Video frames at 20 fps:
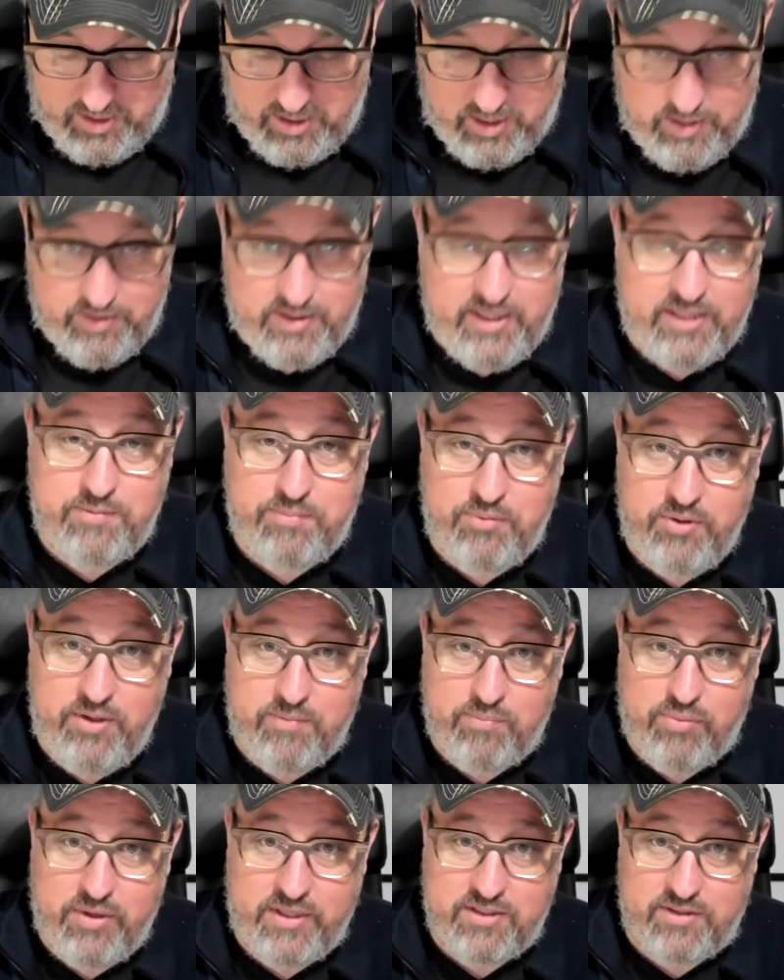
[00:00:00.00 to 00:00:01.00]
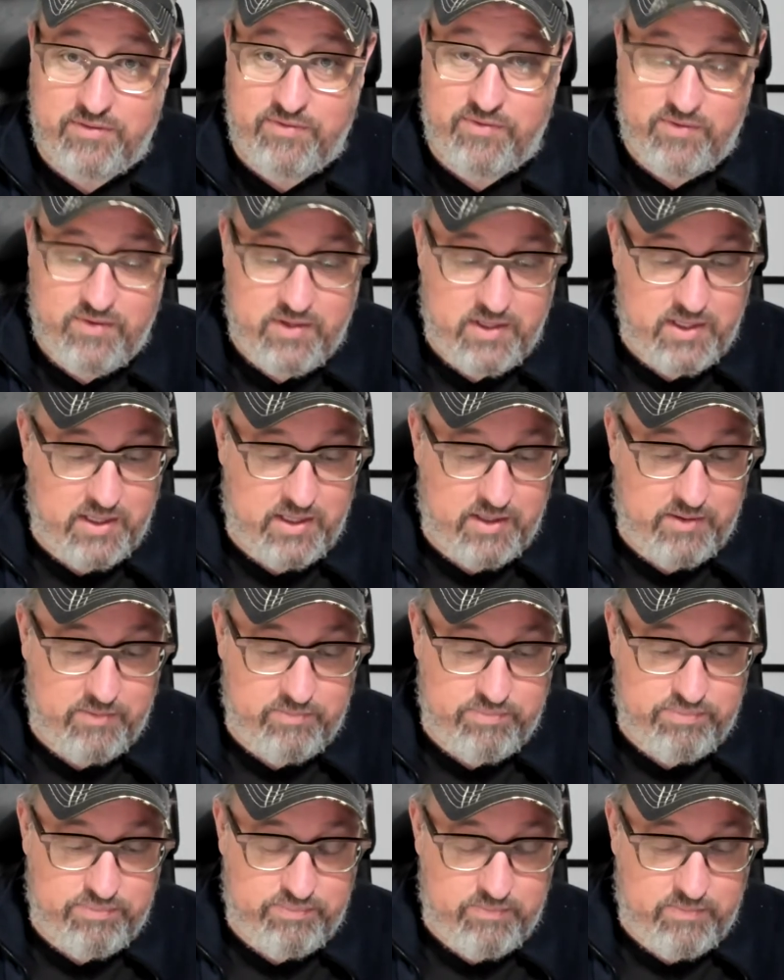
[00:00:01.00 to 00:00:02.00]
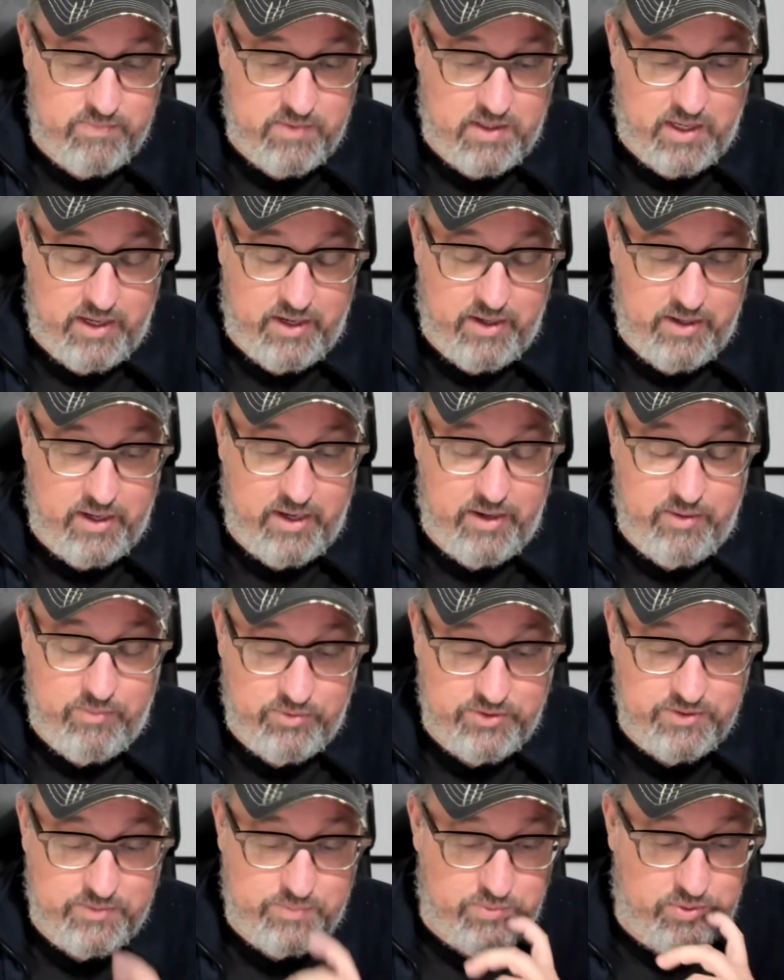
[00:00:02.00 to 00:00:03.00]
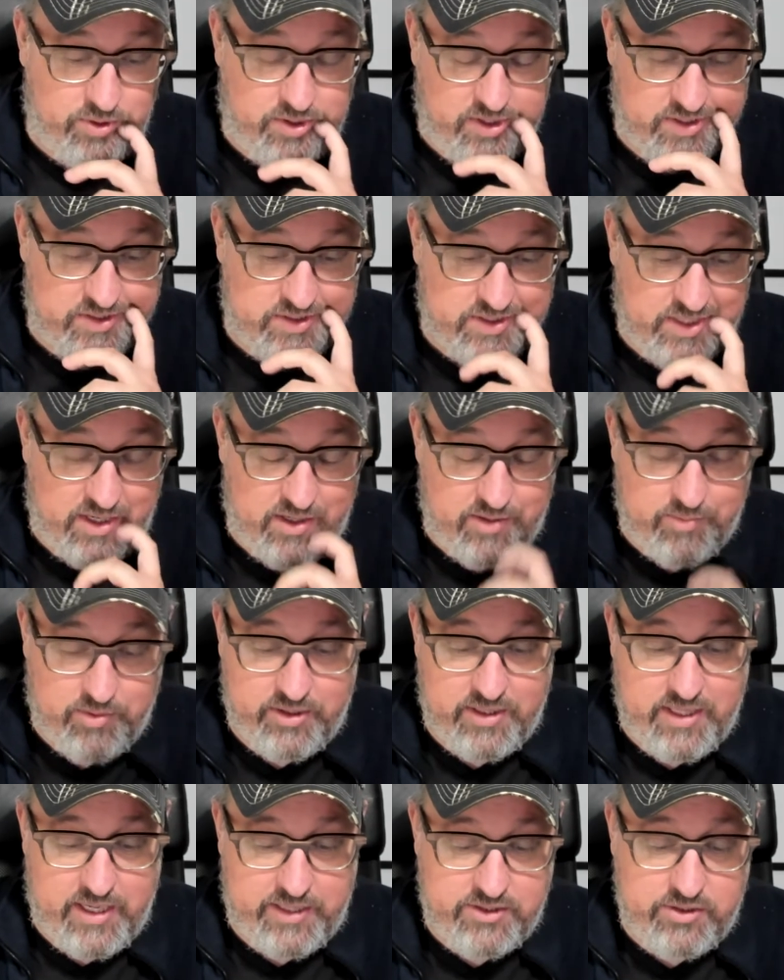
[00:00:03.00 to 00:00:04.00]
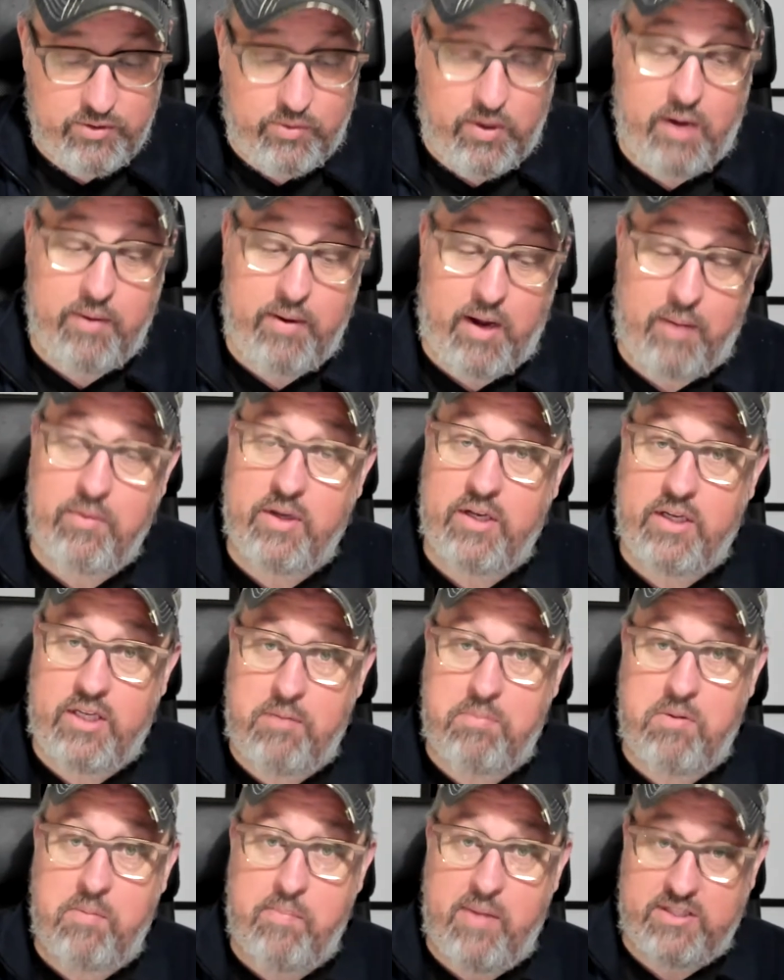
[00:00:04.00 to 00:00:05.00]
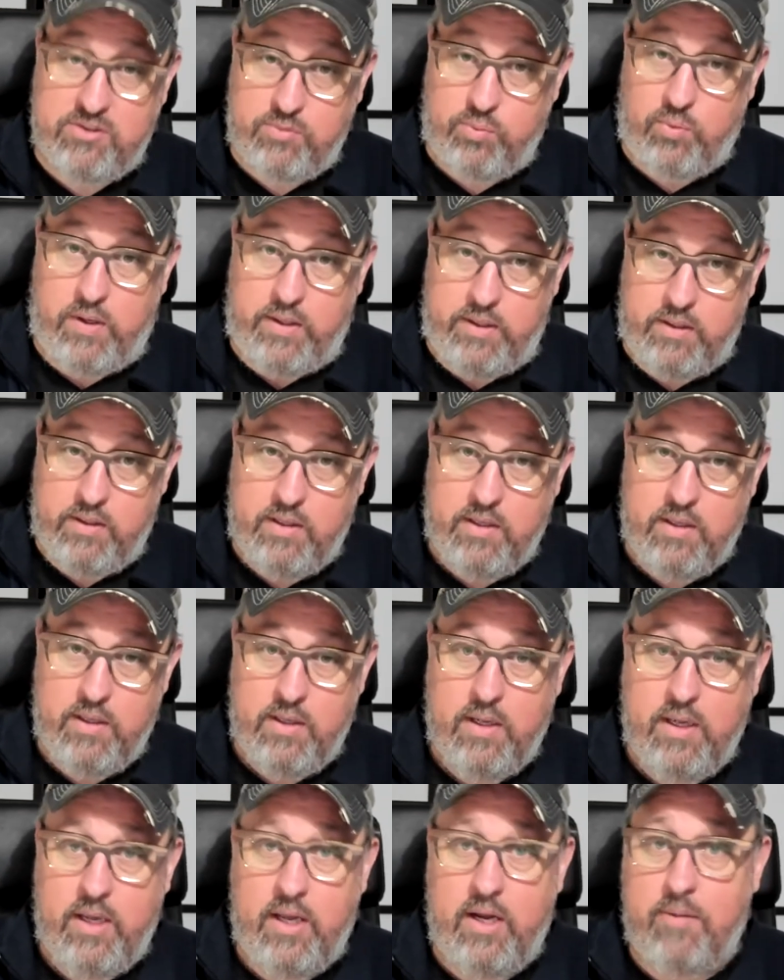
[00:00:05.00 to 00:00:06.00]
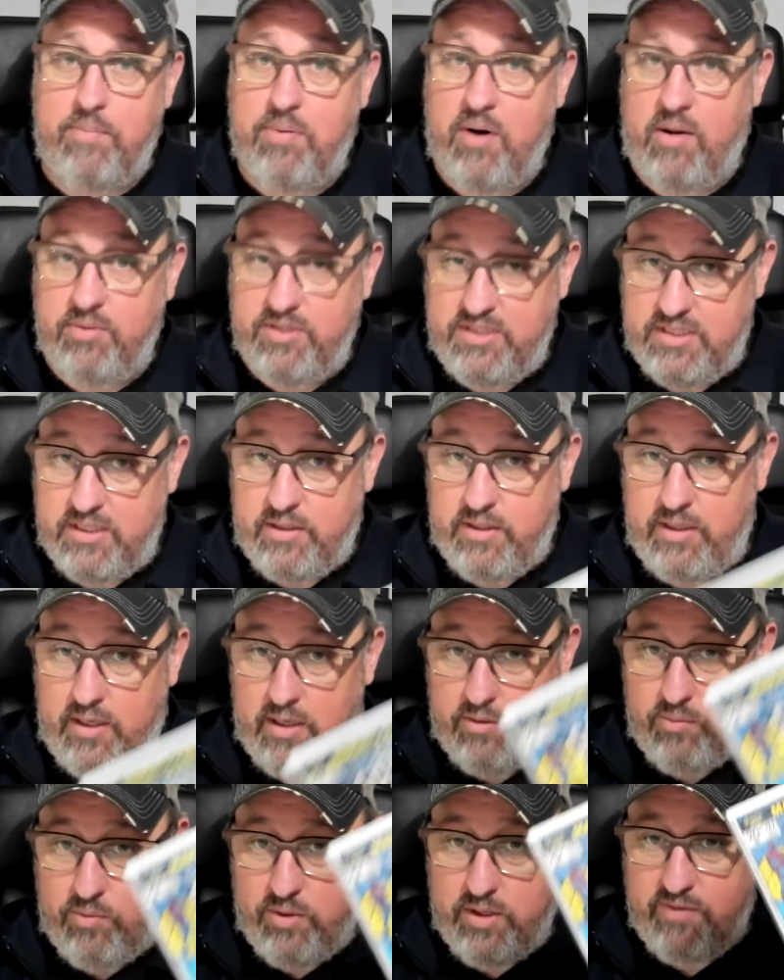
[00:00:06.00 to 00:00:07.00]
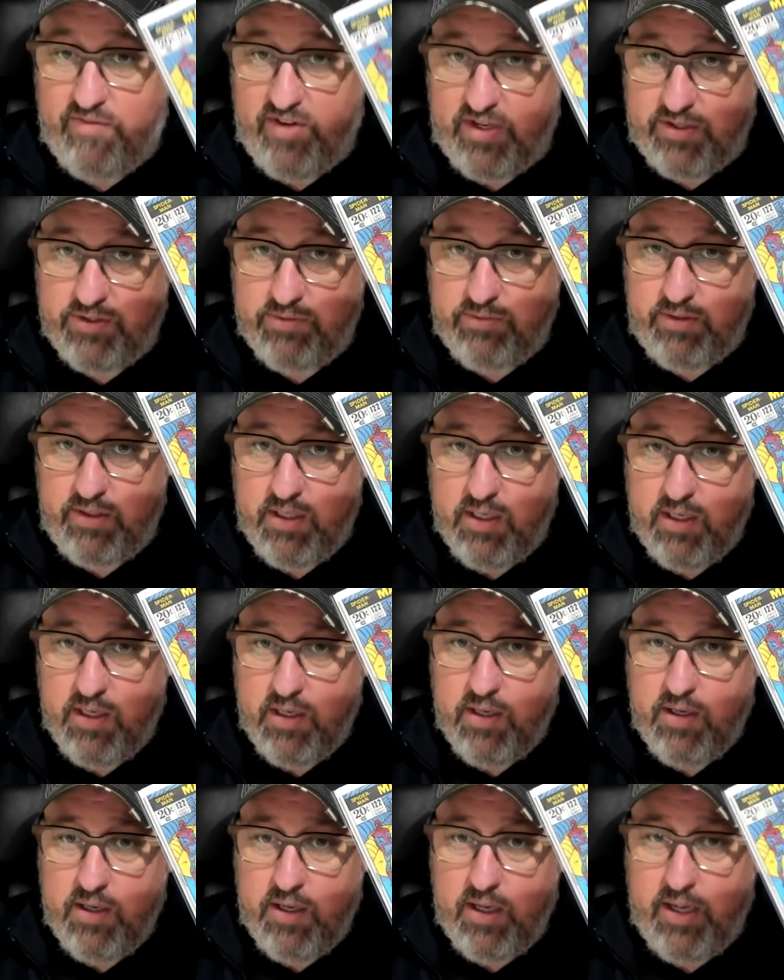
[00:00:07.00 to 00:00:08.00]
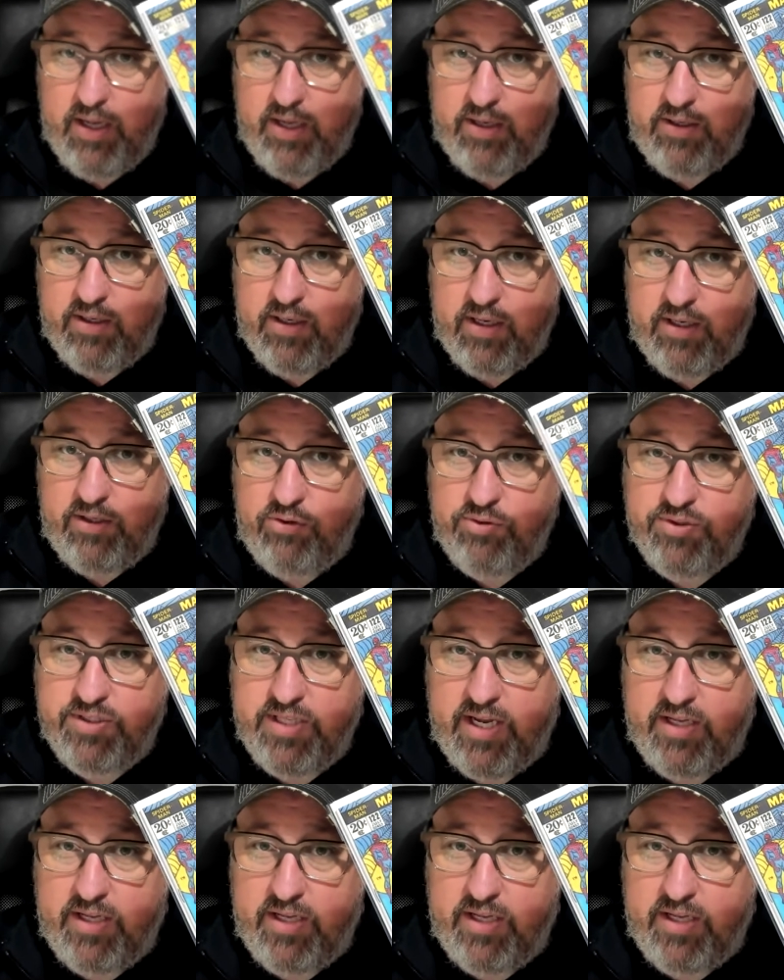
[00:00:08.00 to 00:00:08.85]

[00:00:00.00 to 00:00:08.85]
That's pretty impressive. I was pretty excited about that. So I'm going to keep the best one, and I'll probably sell the other one eventually, and use that